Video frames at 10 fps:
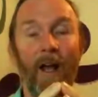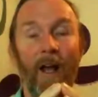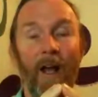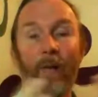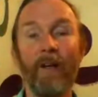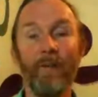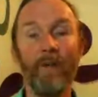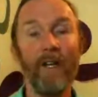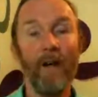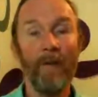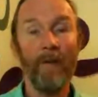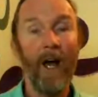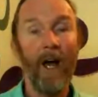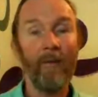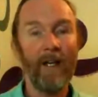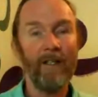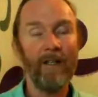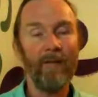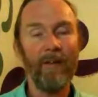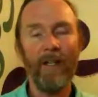and helping us to become
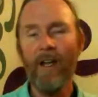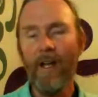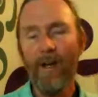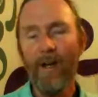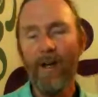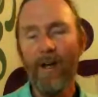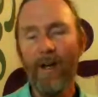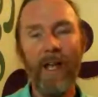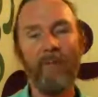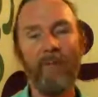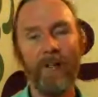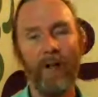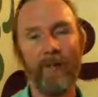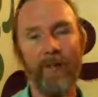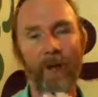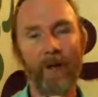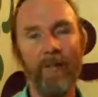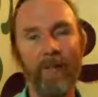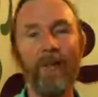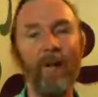non-reactivity with amazing results for
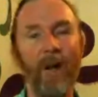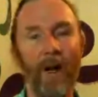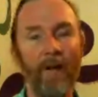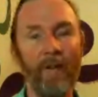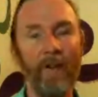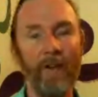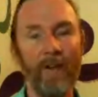our physical health,